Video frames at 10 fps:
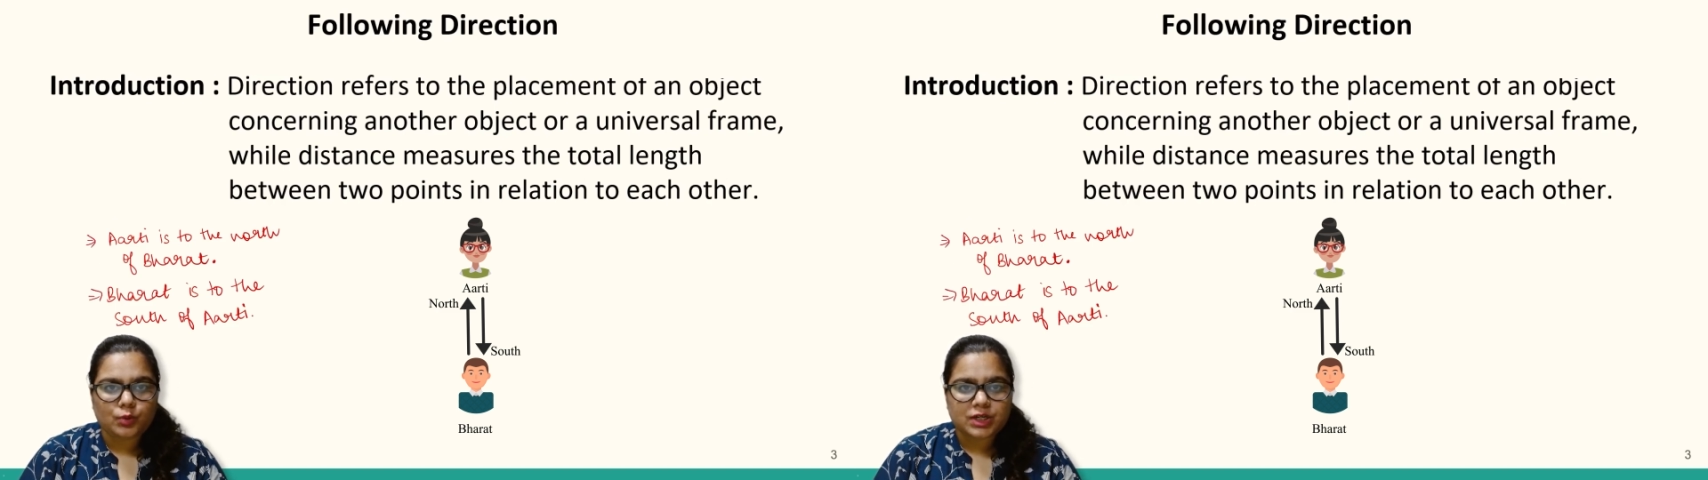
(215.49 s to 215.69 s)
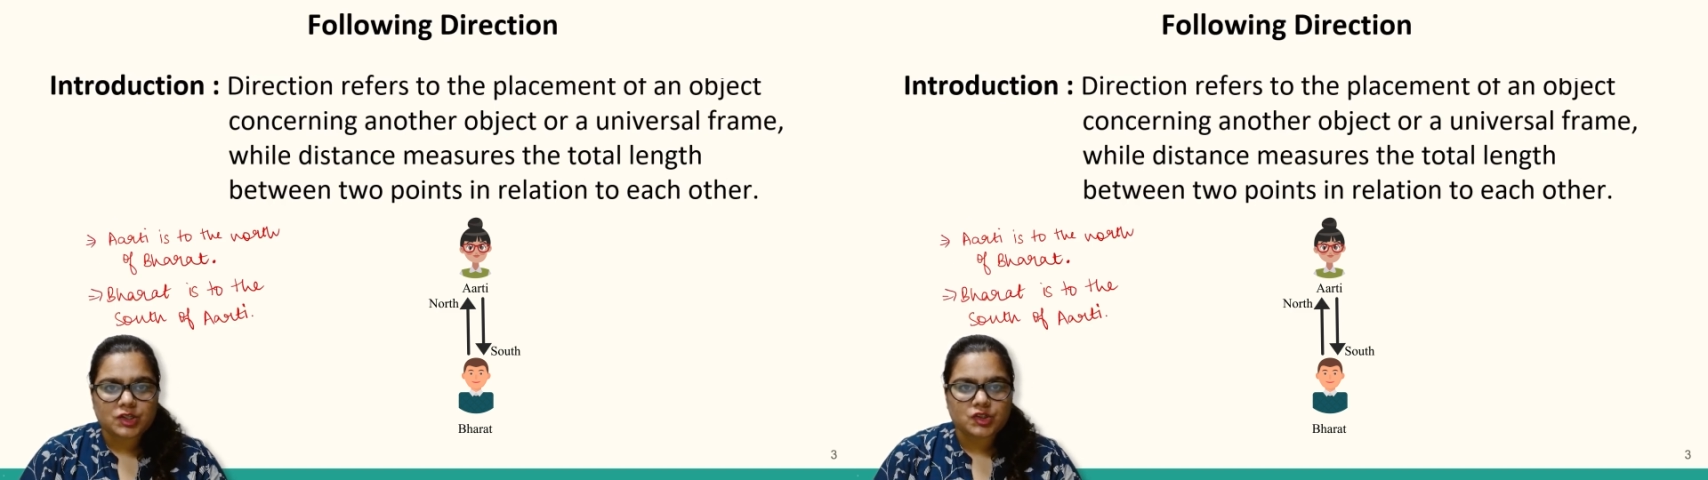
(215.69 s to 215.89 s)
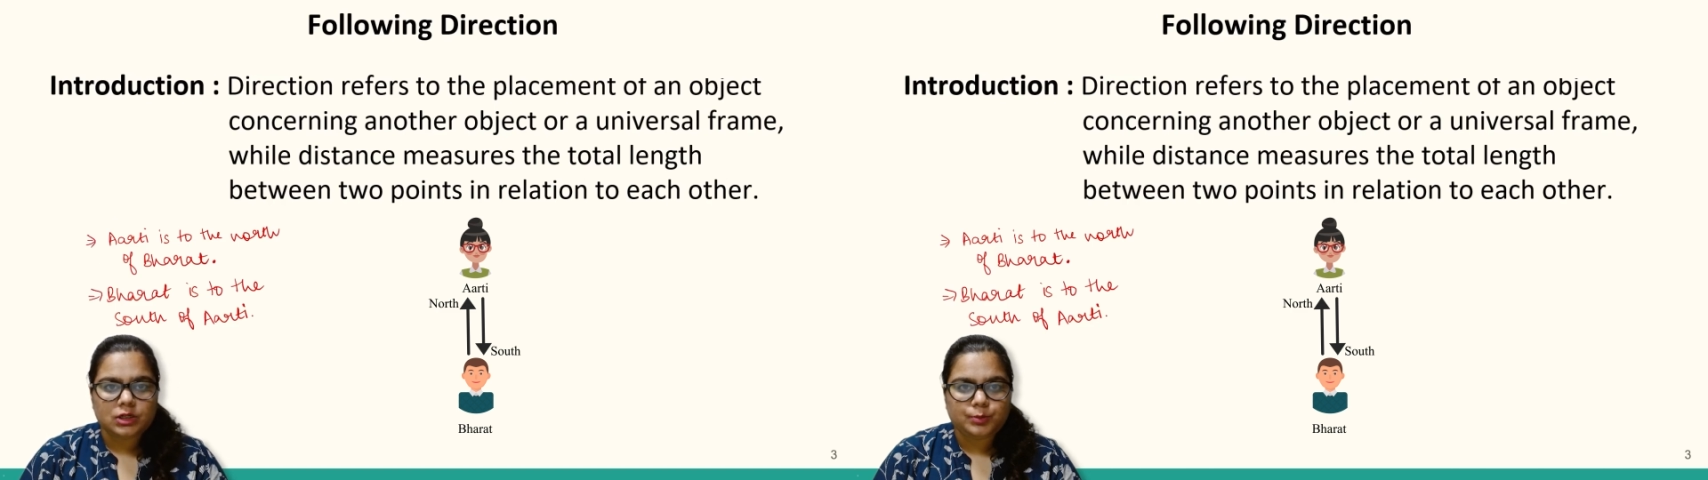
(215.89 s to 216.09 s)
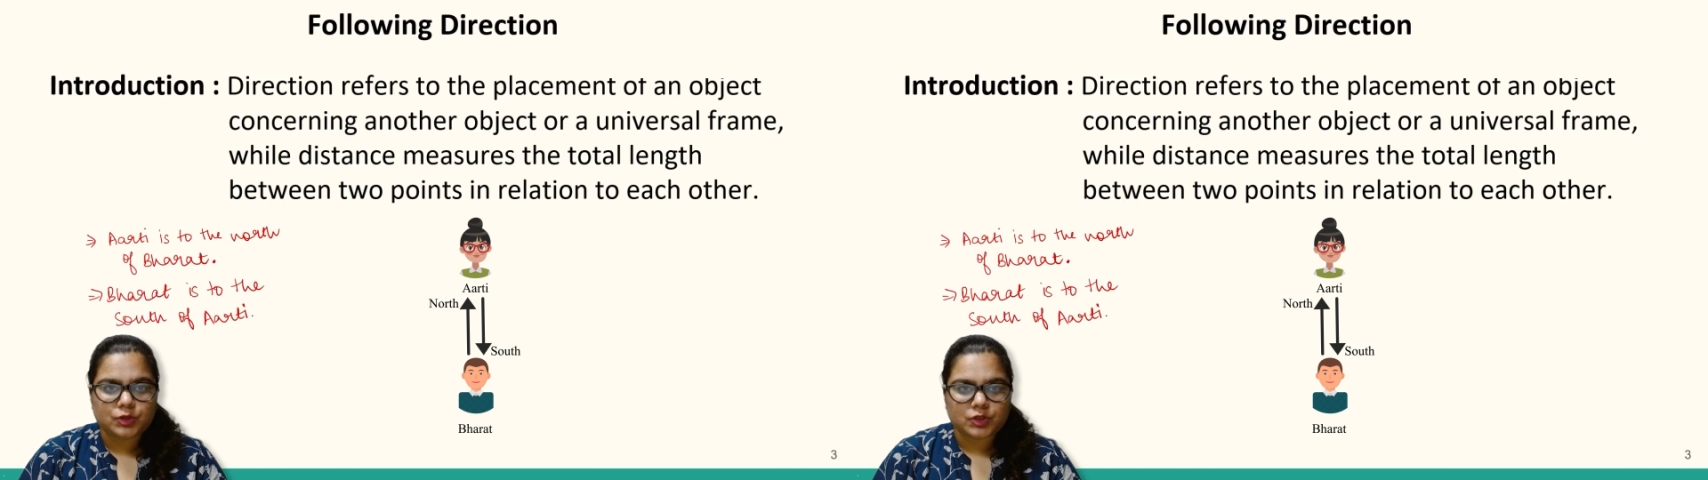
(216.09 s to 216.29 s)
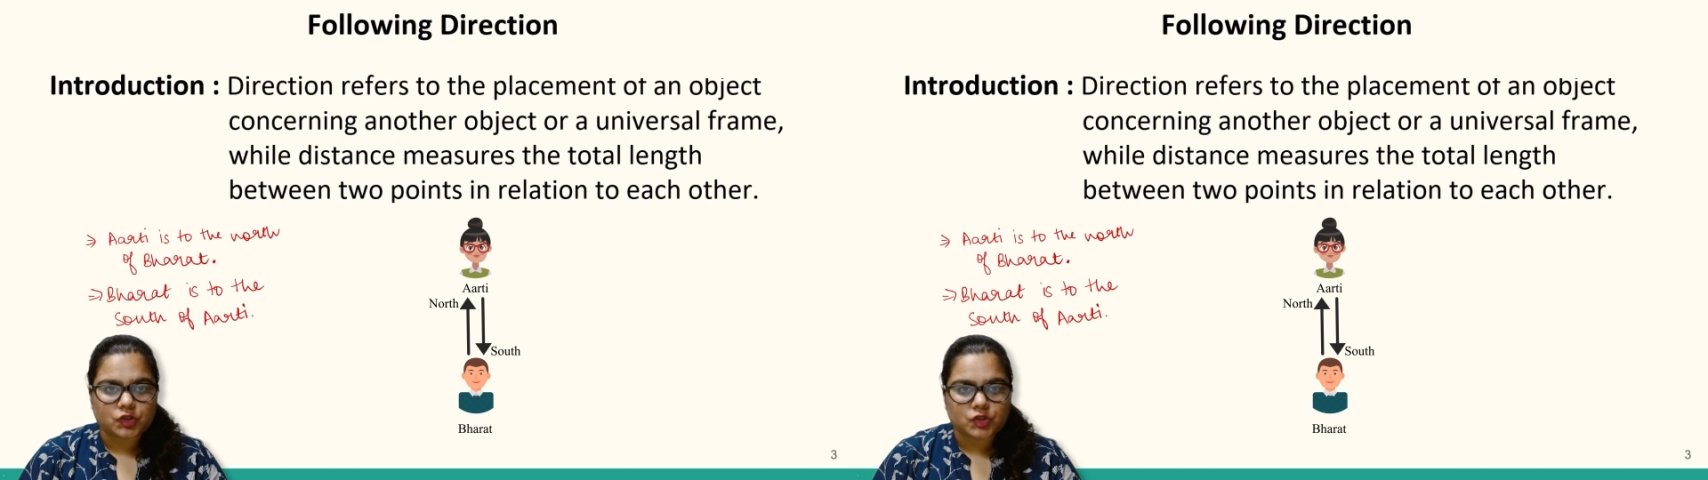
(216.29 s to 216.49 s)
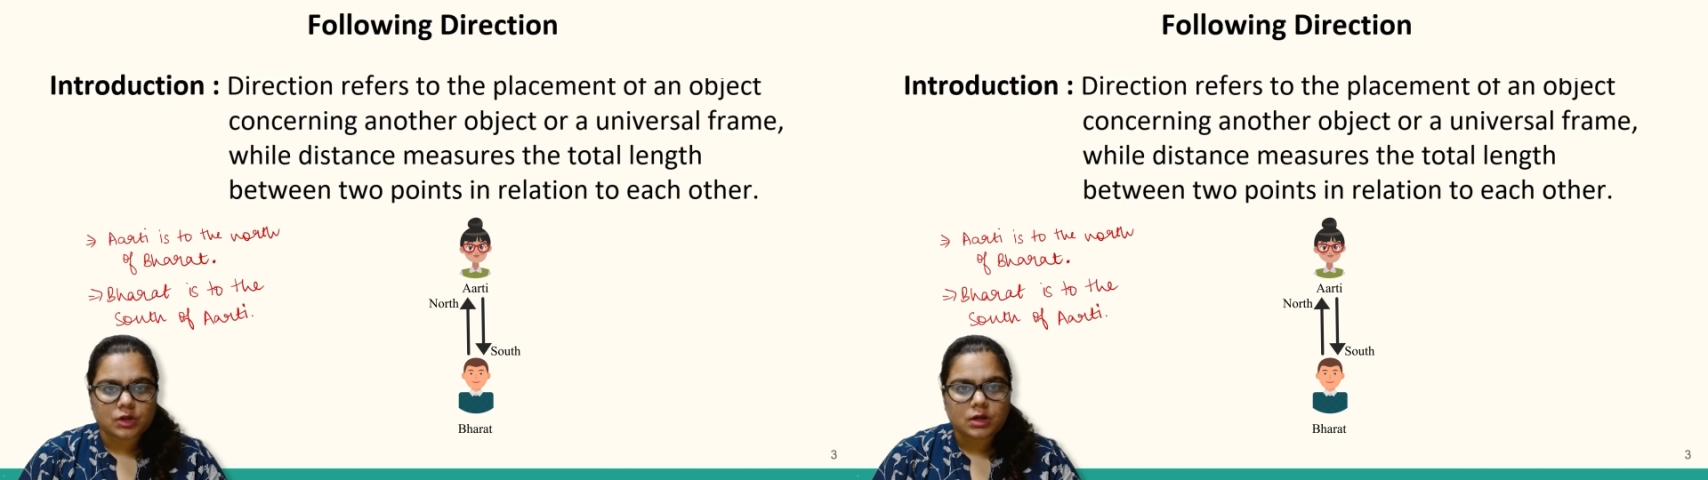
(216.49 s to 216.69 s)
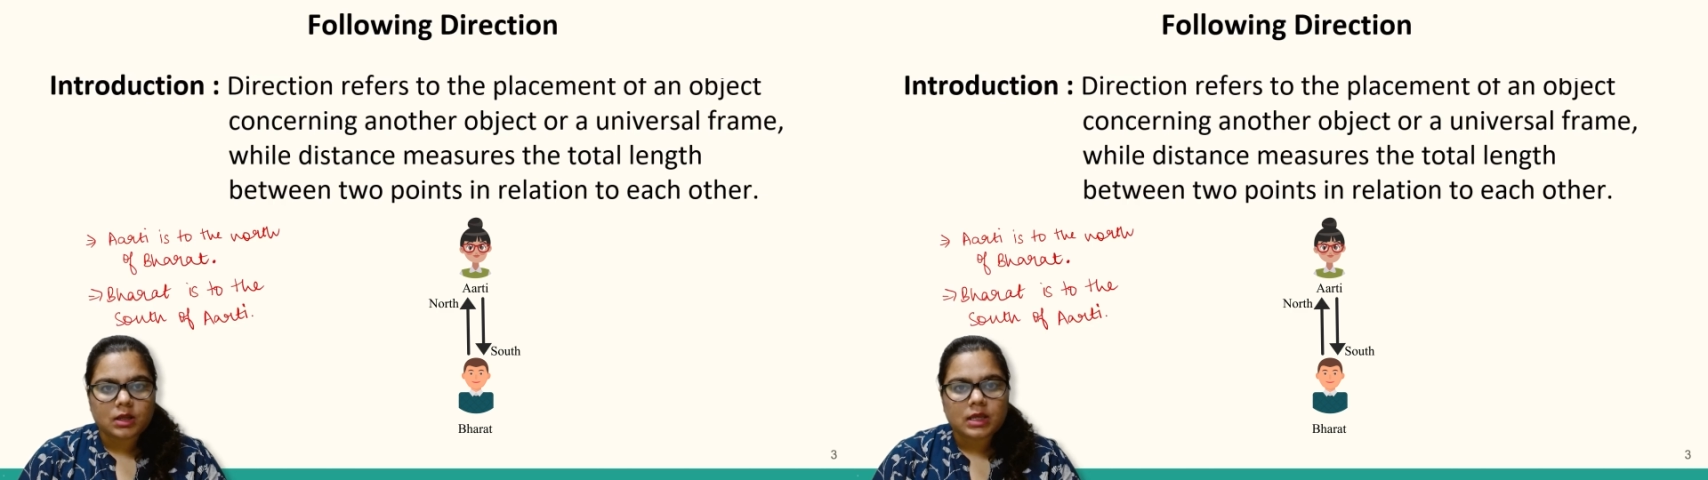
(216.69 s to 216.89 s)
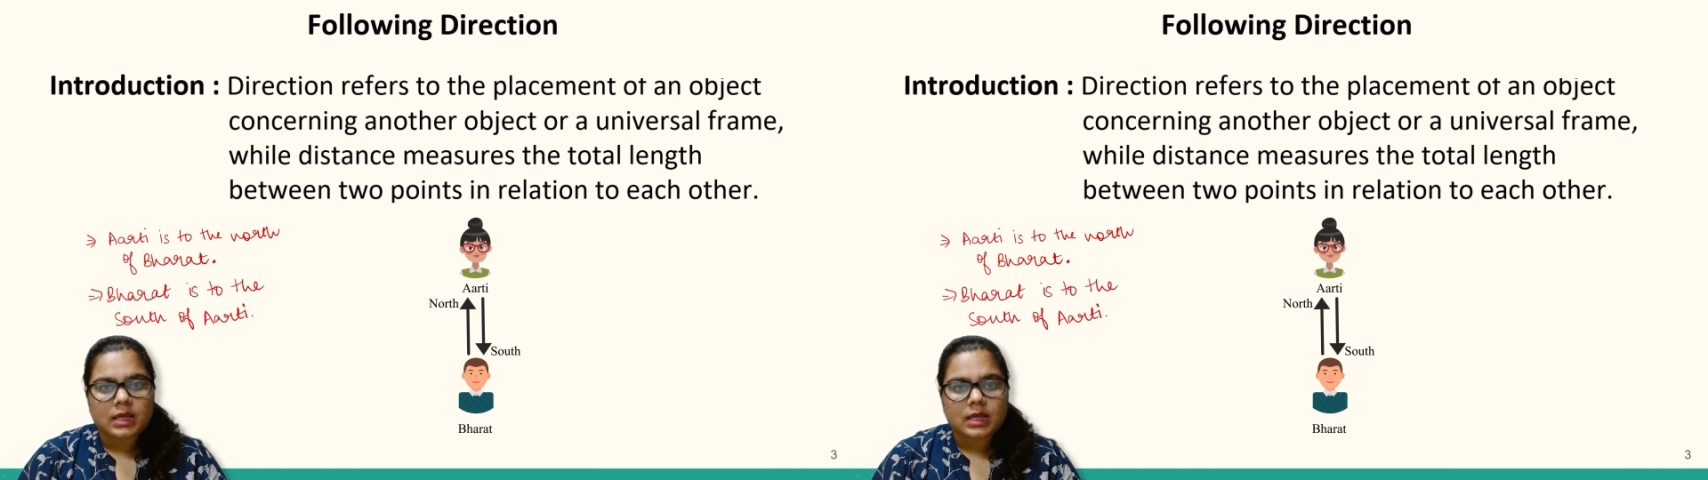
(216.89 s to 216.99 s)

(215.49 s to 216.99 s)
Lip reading: original position,